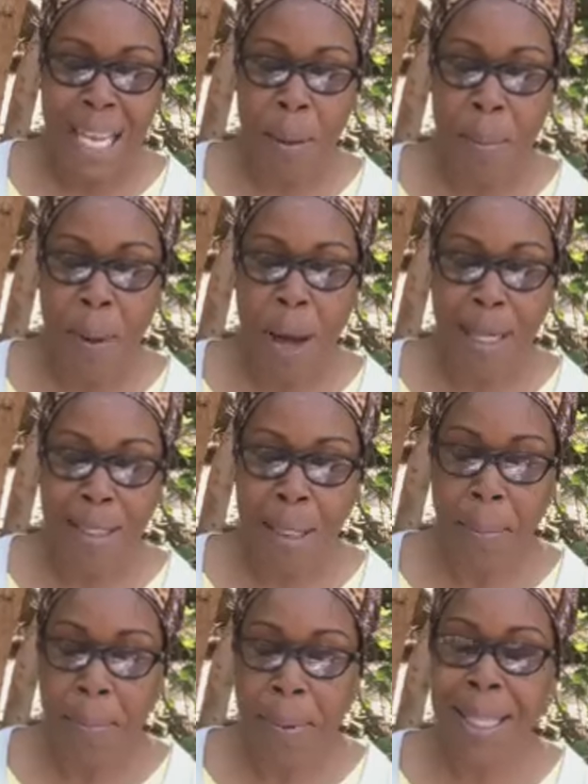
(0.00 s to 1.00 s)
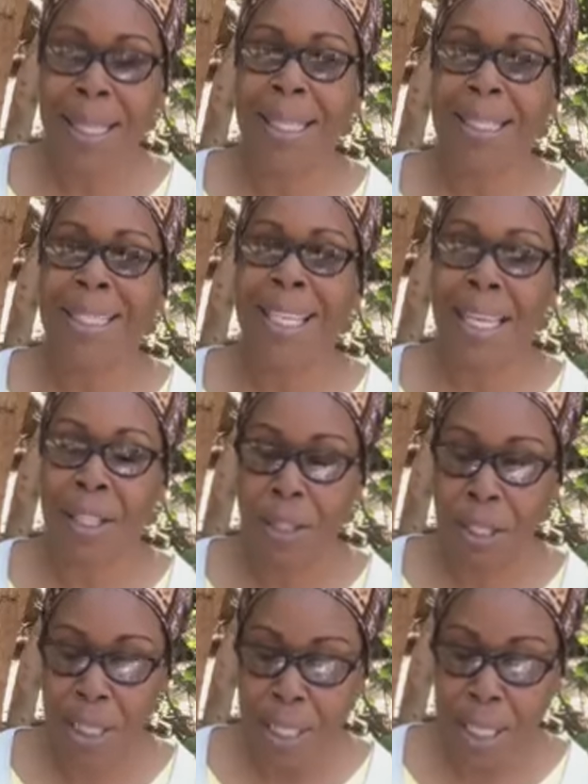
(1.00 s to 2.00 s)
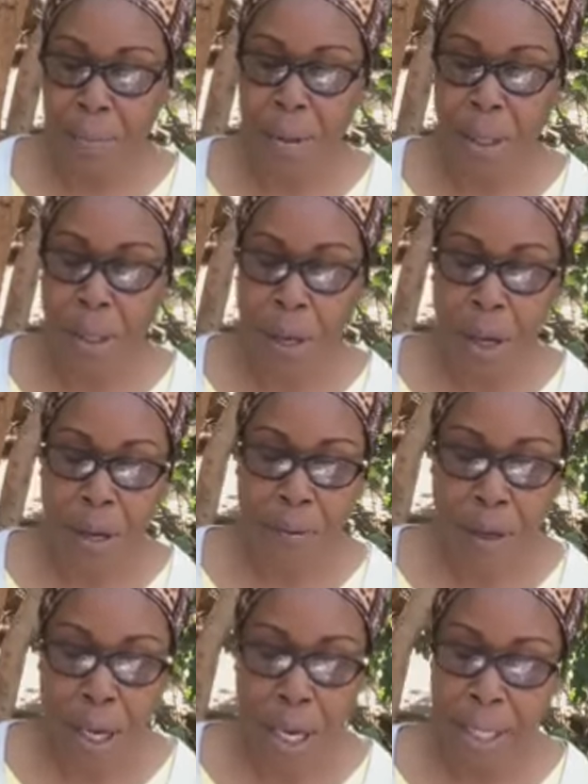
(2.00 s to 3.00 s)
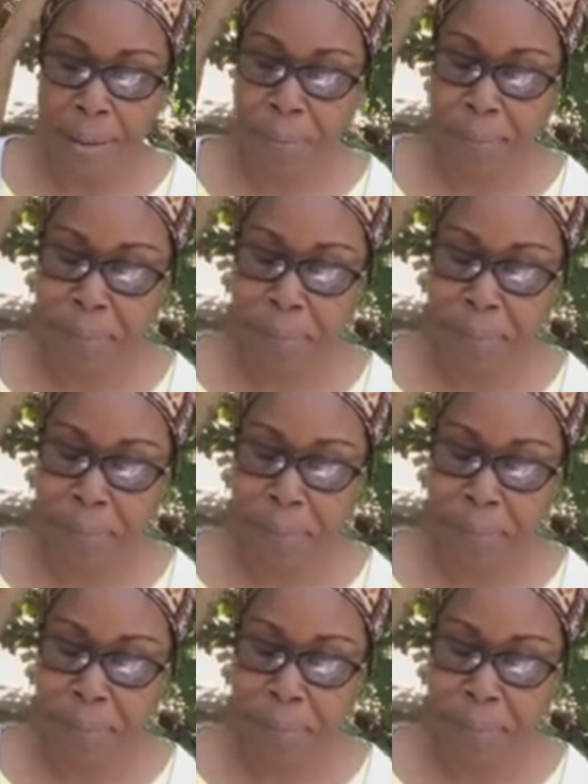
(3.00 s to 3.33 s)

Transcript: impossibility to keep the law of God.